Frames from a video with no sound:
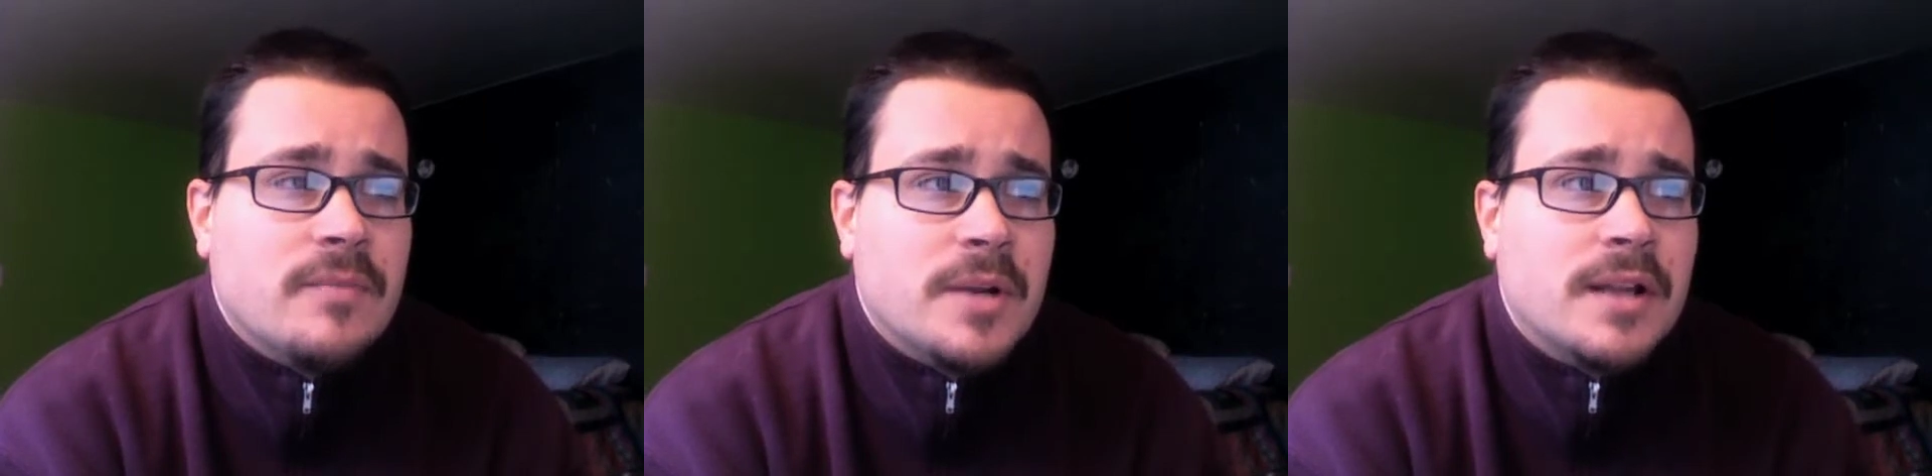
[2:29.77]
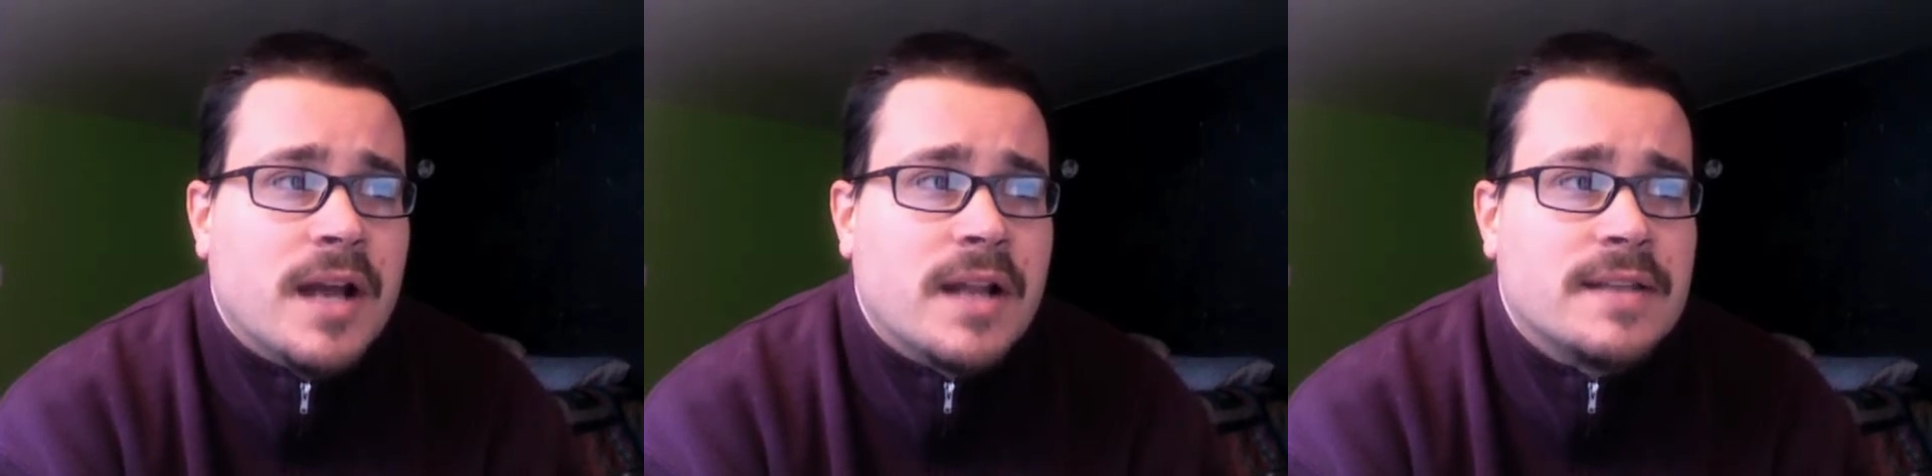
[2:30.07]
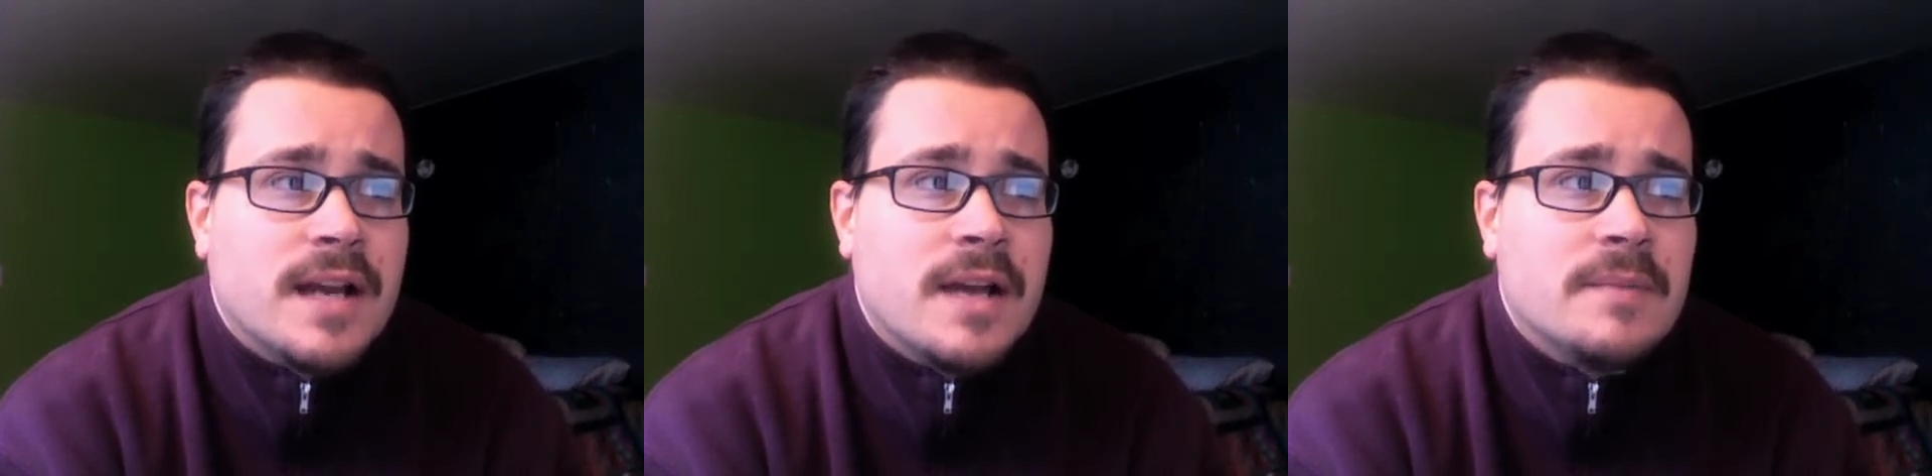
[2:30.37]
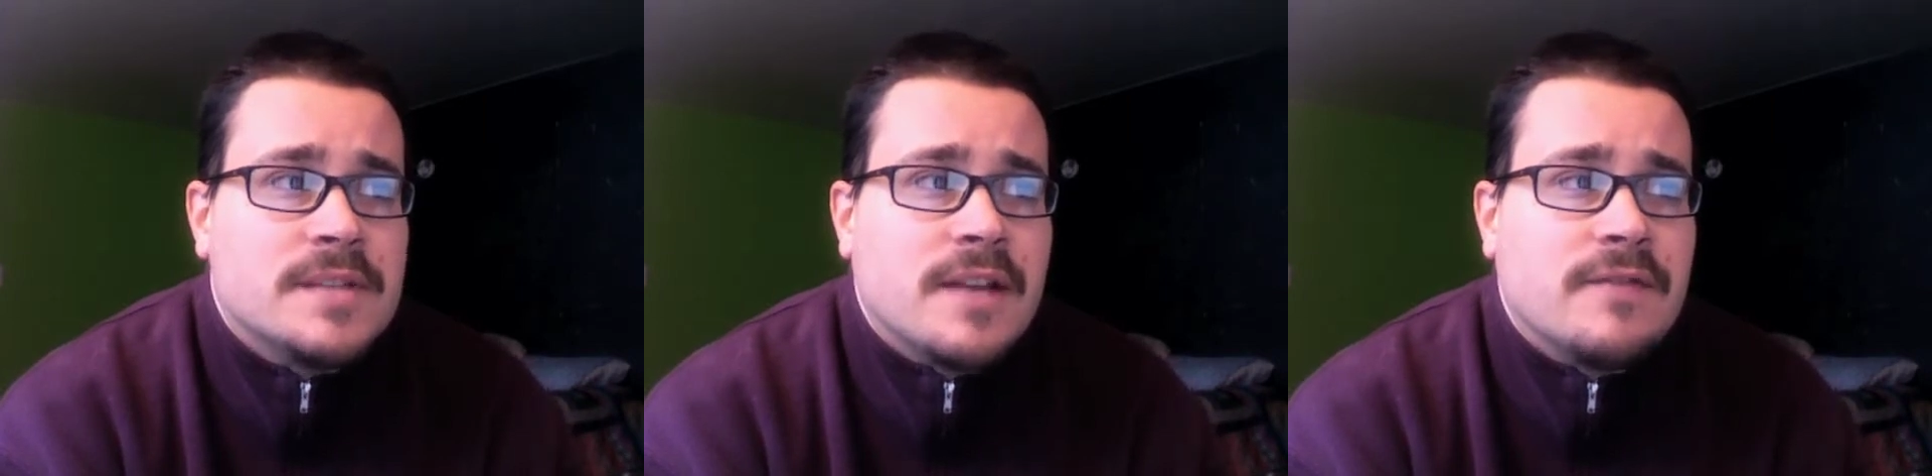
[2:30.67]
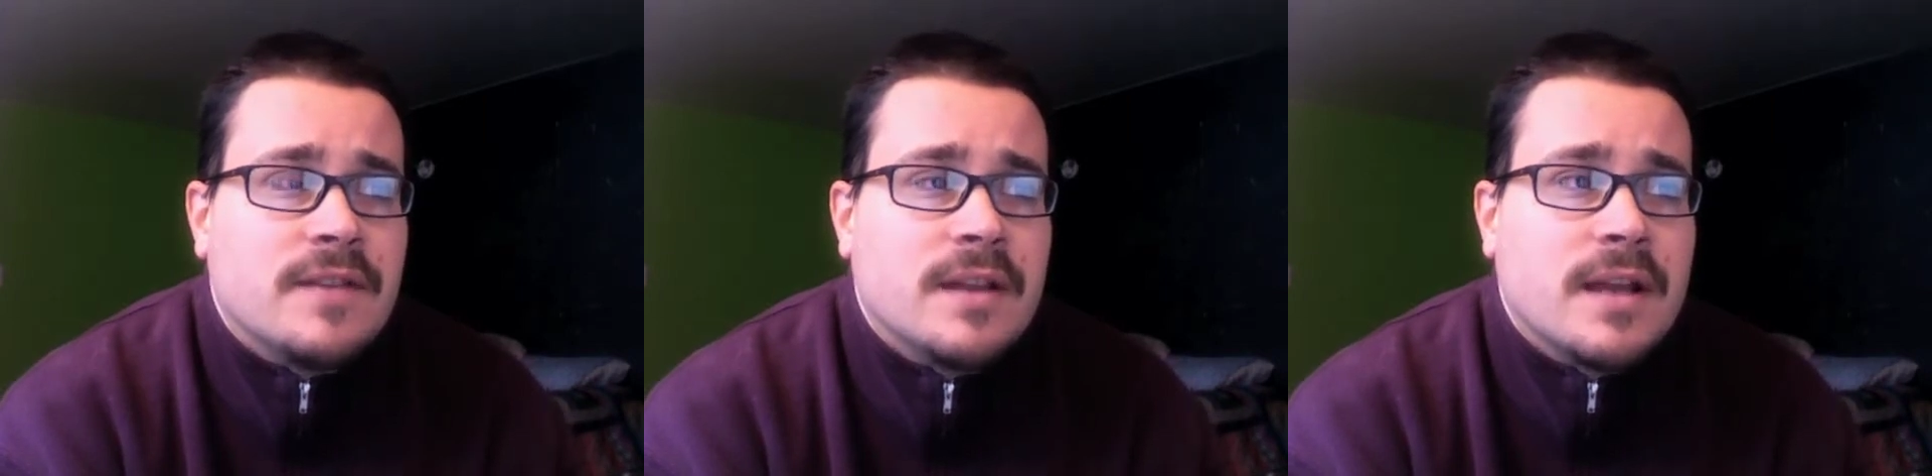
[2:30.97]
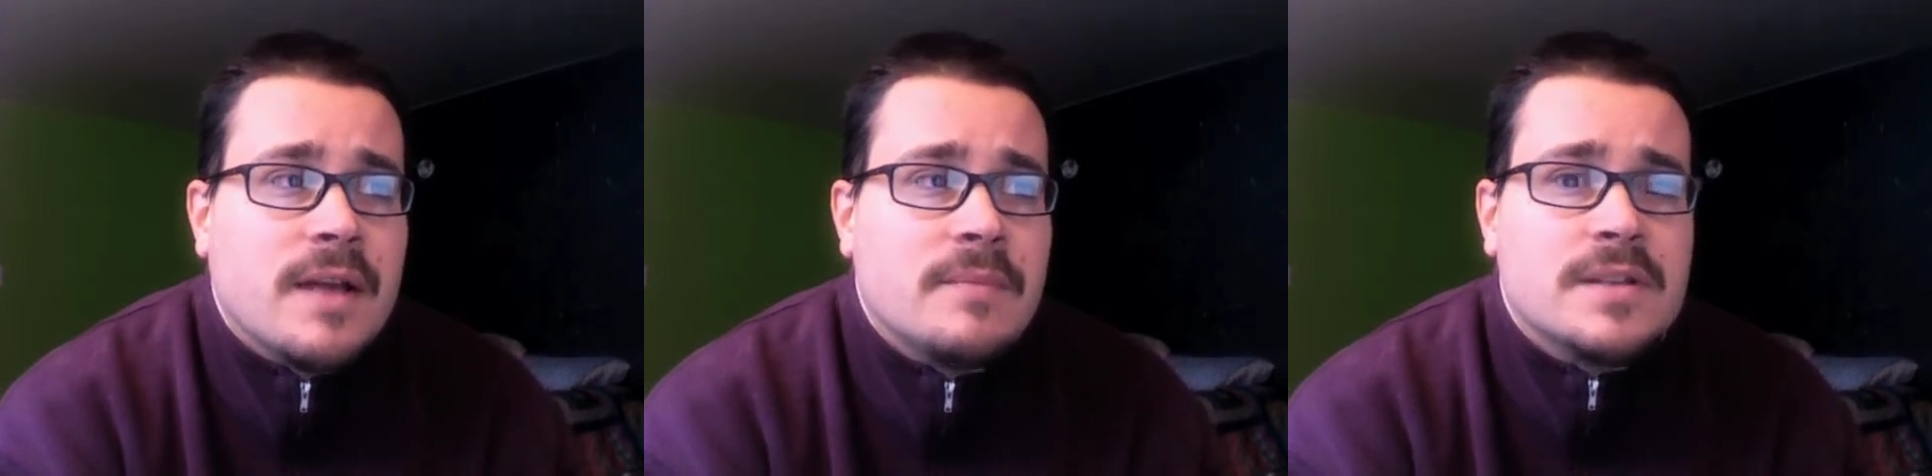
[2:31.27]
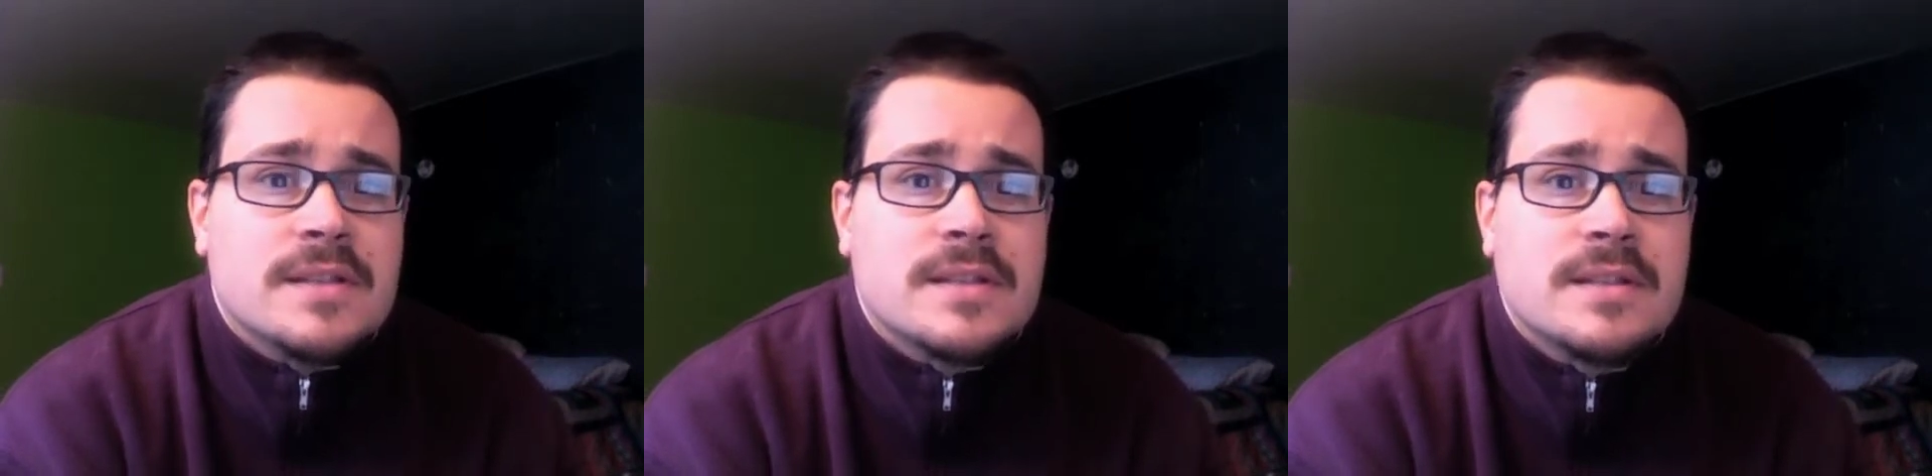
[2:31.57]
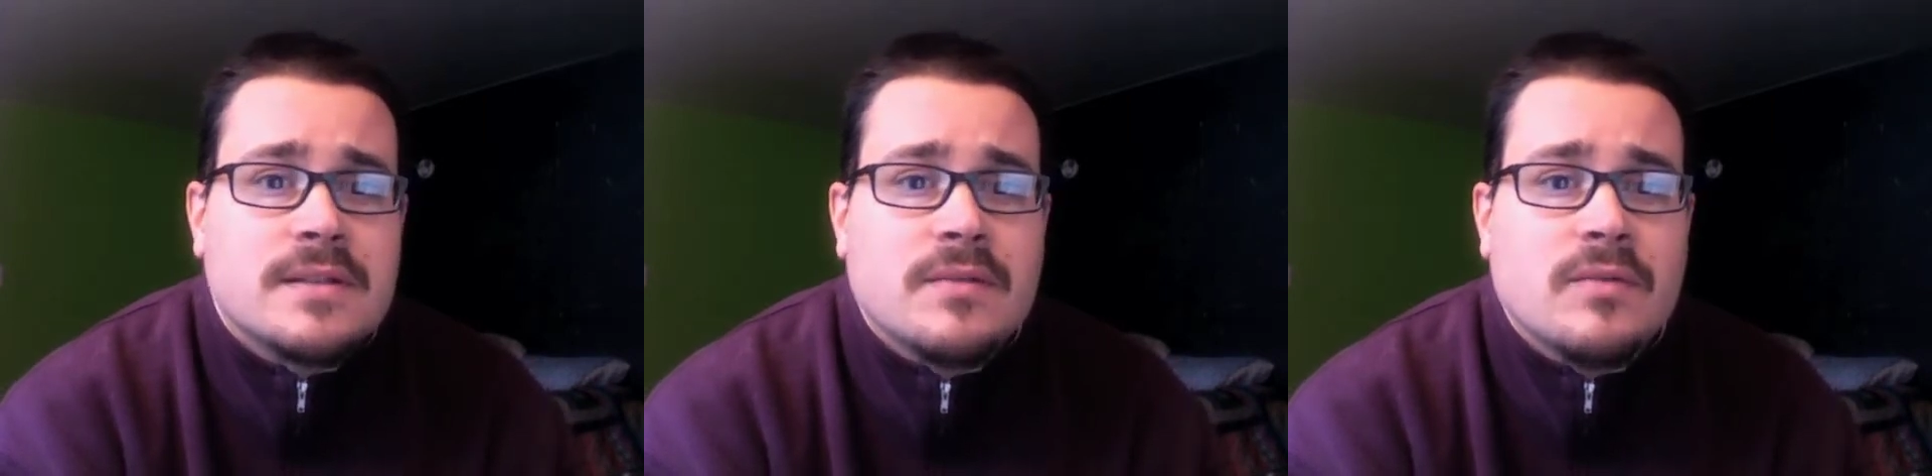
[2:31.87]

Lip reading: but a lot of times I feel like I'm just